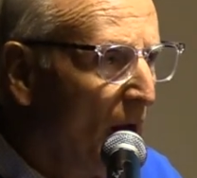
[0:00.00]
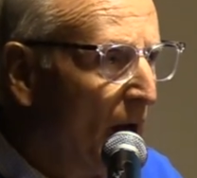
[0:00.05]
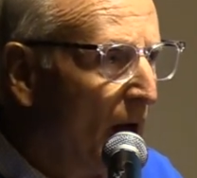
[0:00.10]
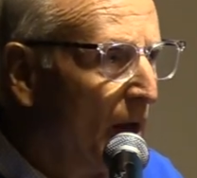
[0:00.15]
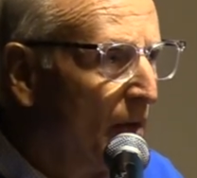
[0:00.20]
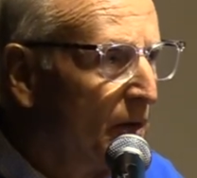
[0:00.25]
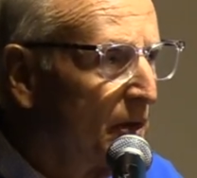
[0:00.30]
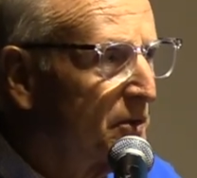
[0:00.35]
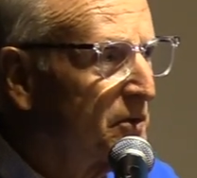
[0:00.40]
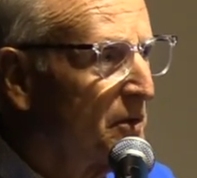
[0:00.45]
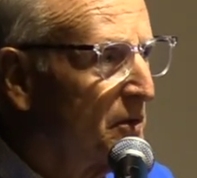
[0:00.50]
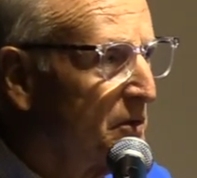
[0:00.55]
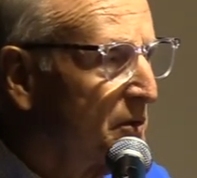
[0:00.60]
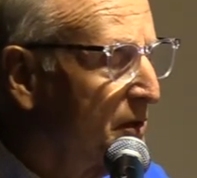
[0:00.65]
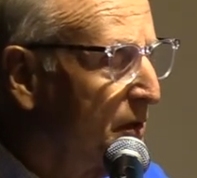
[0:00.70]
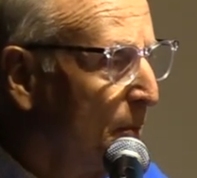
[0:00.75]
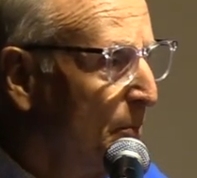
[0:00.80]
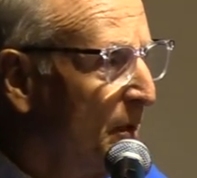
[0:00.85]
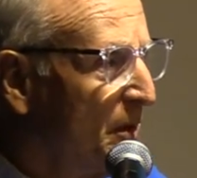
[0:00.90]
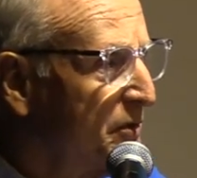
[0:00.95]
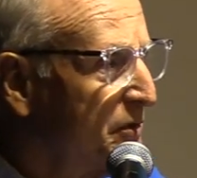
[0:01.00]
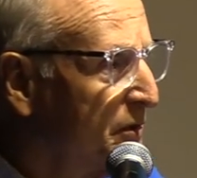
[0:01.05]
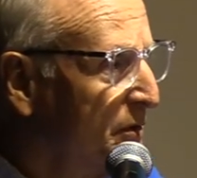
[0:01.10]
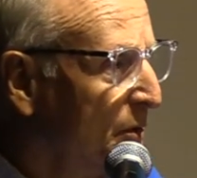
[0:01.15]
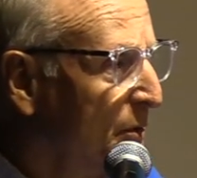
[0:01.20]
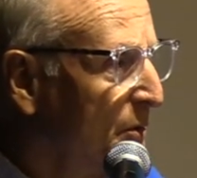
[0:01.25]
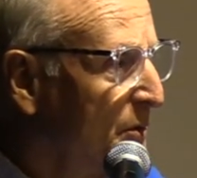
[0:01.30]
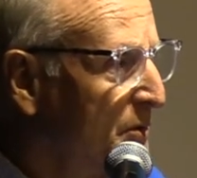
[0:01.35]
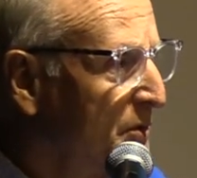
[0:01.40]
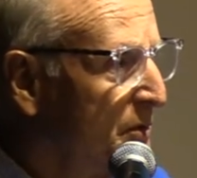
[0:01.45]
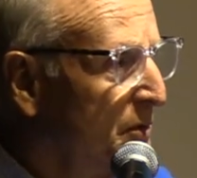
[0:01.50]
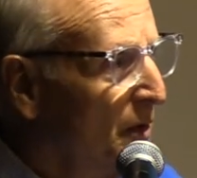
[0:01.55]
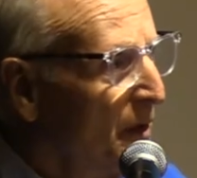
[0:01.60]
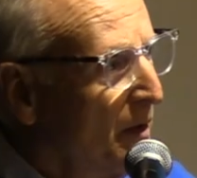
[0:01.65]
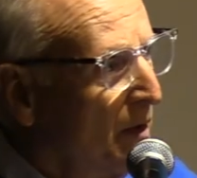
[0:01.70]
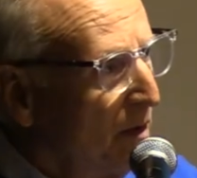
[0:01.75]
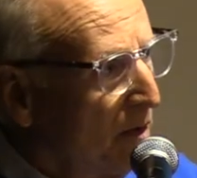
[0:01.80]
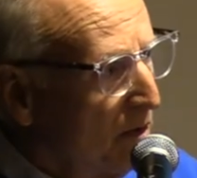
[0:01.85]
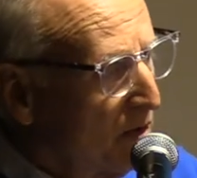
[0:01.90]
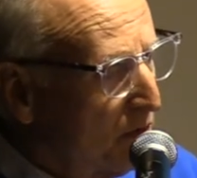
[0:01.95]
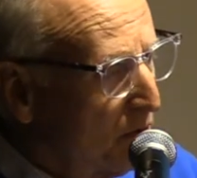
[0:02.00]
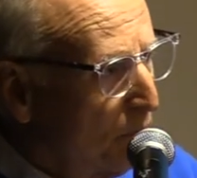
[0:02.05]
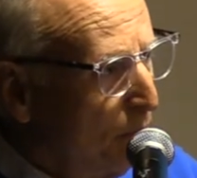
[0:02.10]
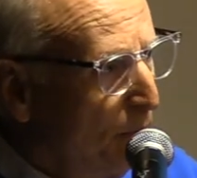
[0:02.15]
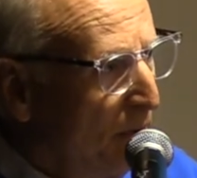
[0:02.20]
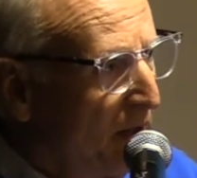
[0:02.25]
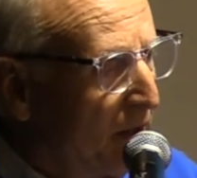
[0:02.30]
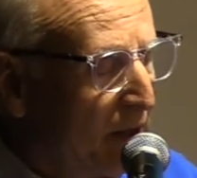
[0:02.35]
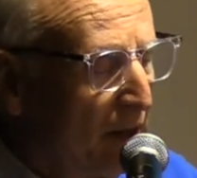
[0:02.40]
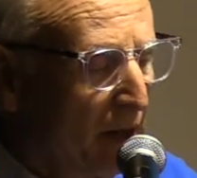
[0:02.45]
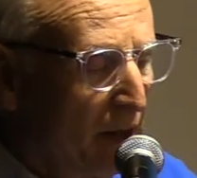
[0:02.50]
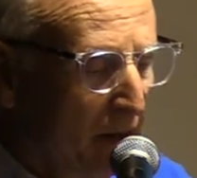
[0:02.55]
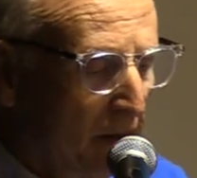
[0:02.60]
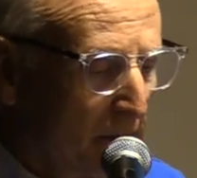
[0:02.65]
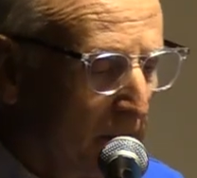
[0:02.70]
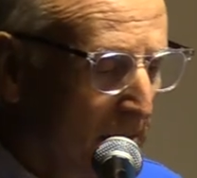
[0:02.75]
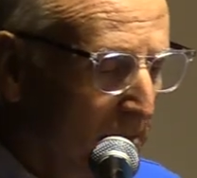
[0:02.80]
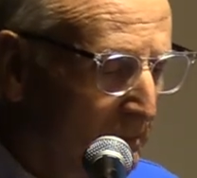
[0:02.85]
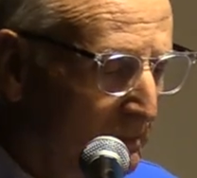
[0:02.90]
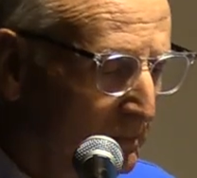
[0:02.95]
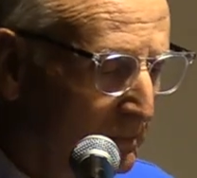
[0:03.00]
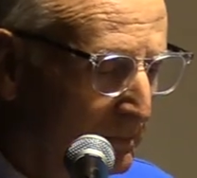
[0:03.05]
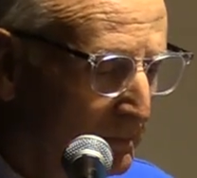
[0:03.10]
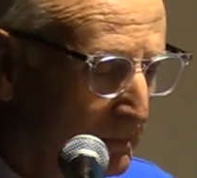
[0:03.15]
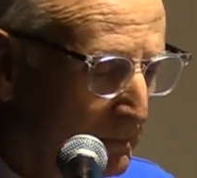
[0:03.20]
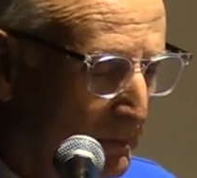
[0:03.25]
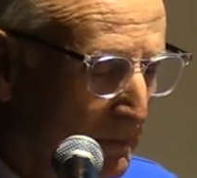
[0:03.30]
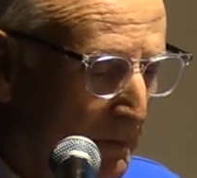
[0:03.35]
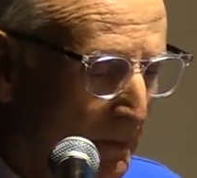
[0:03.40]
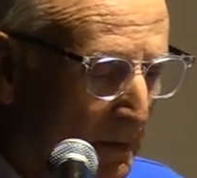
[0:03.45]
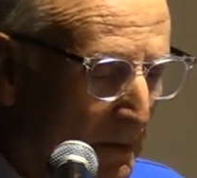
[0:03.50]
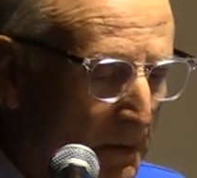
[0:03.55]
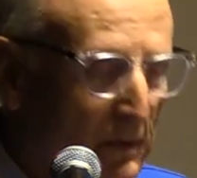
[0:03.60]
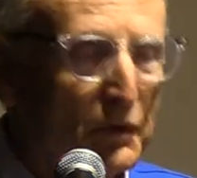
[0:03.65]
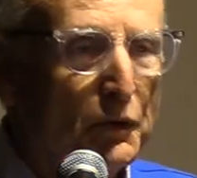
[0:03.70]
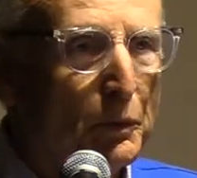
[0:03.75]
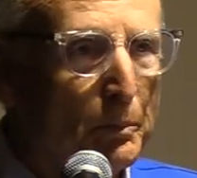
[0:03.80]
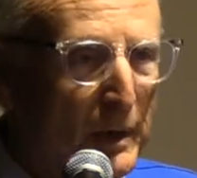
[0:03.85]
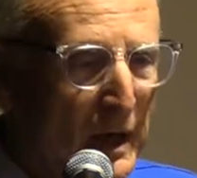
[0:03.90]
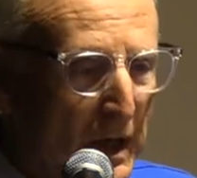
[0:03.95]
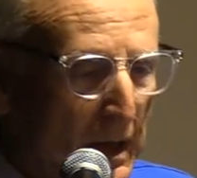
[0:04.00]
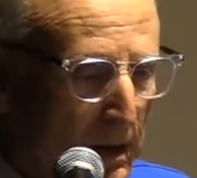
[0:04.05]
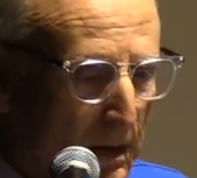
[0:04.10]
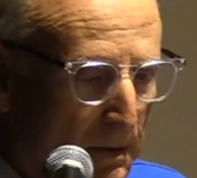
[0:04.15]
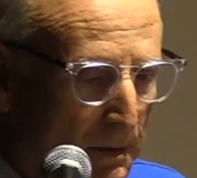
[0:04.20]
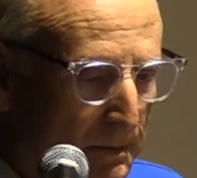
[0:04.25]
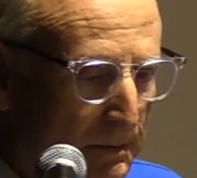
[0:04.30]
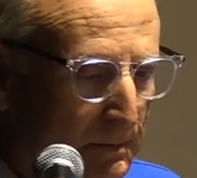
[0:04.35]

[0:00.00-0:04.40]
And this is the masseuse speaking to me.